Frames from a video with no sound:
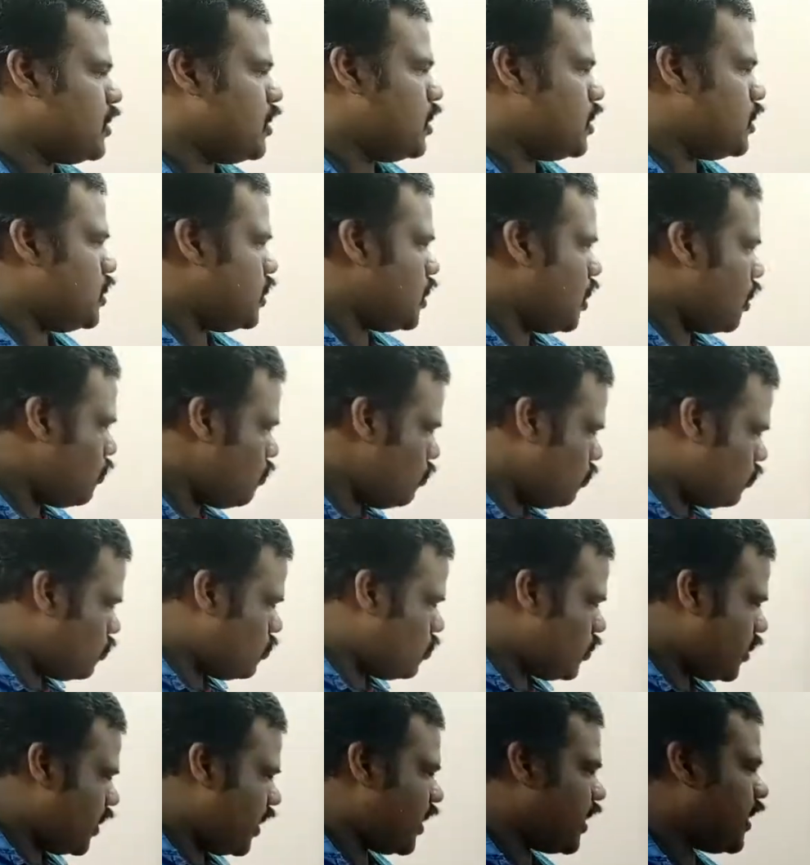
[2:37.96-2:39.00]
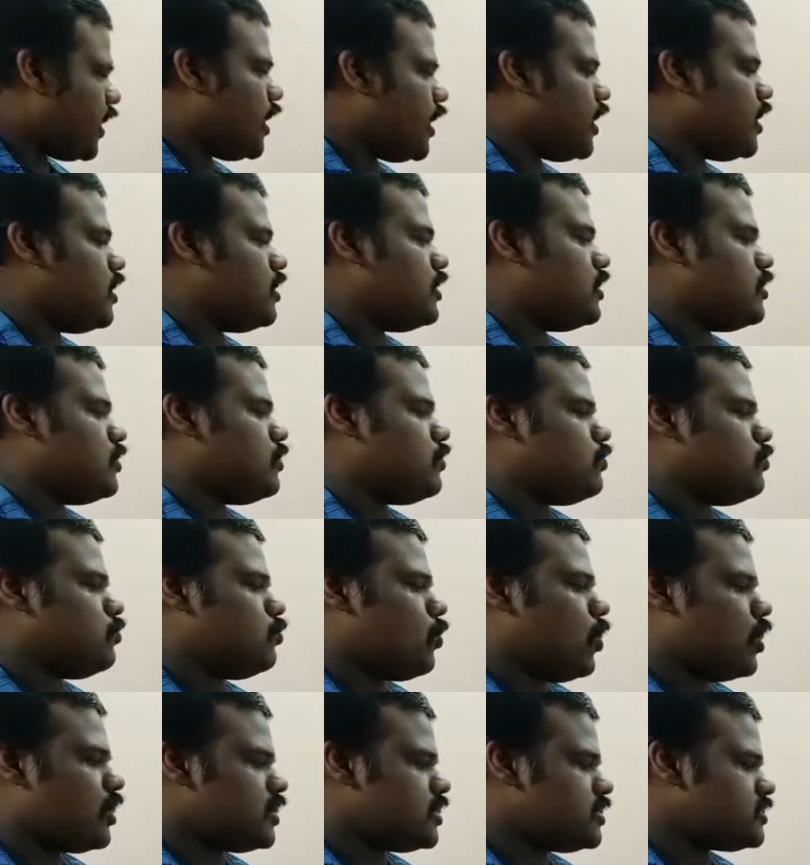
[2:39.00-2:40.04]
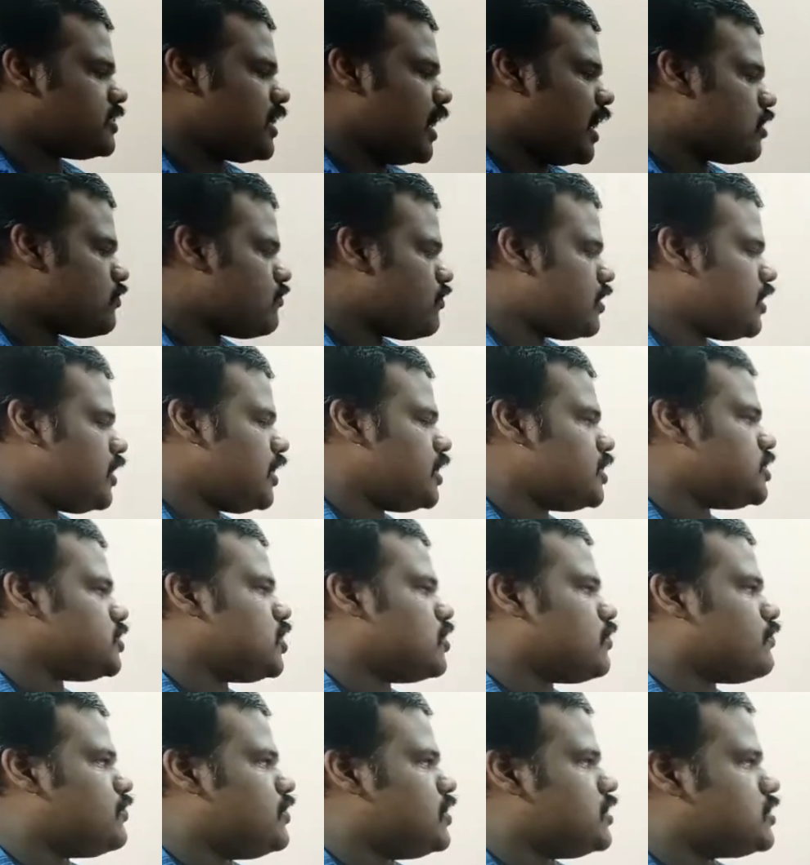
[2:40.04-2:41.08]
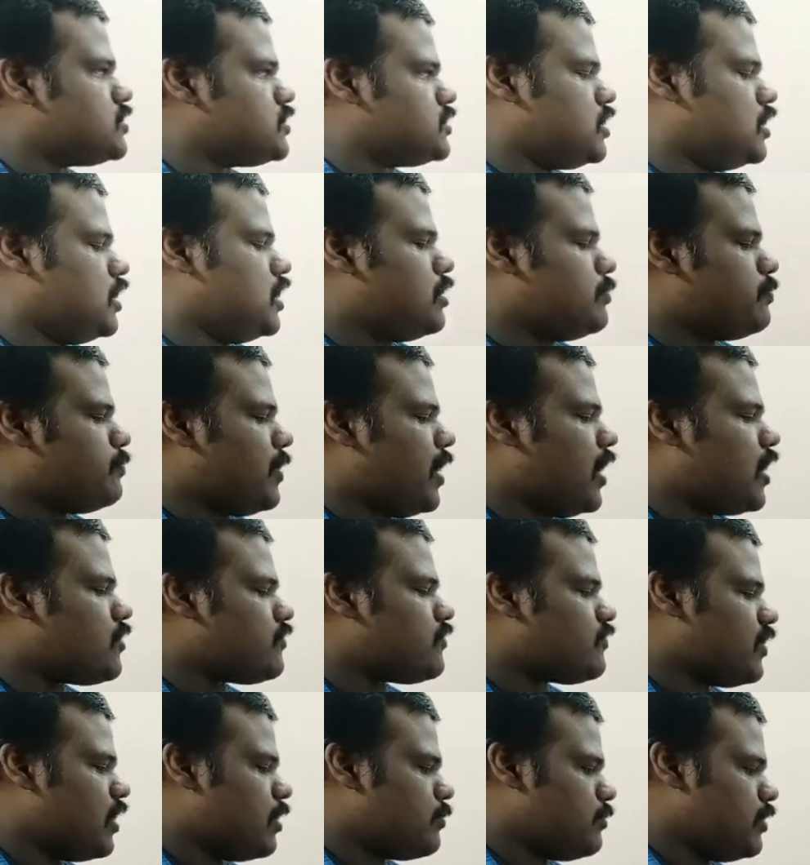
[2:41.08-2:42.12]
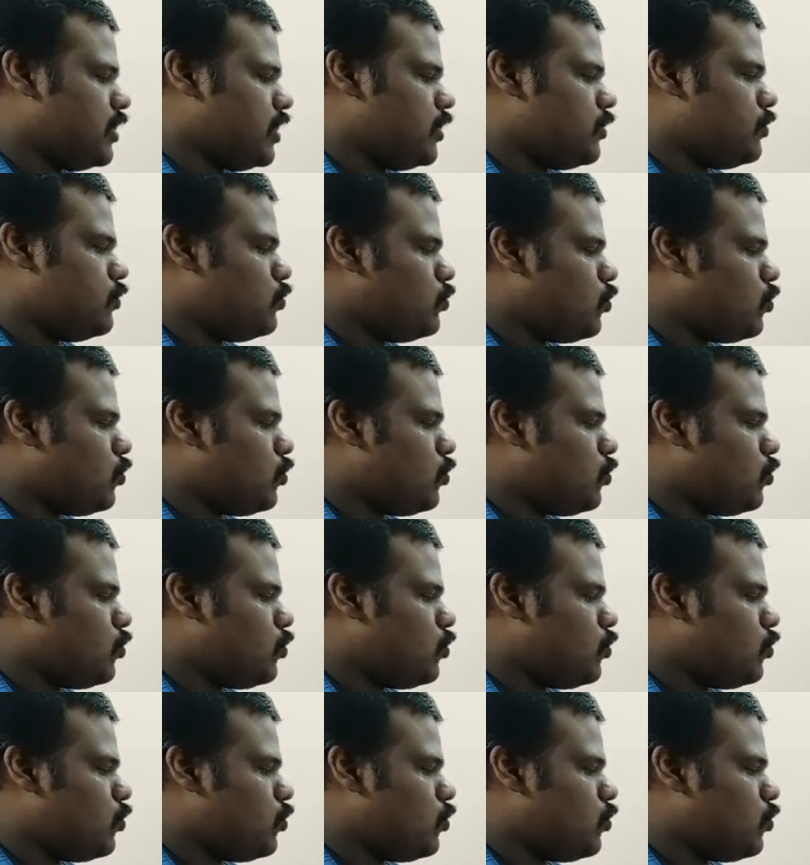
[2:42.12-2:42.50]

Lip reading: Now again, what is the advantage of this part family?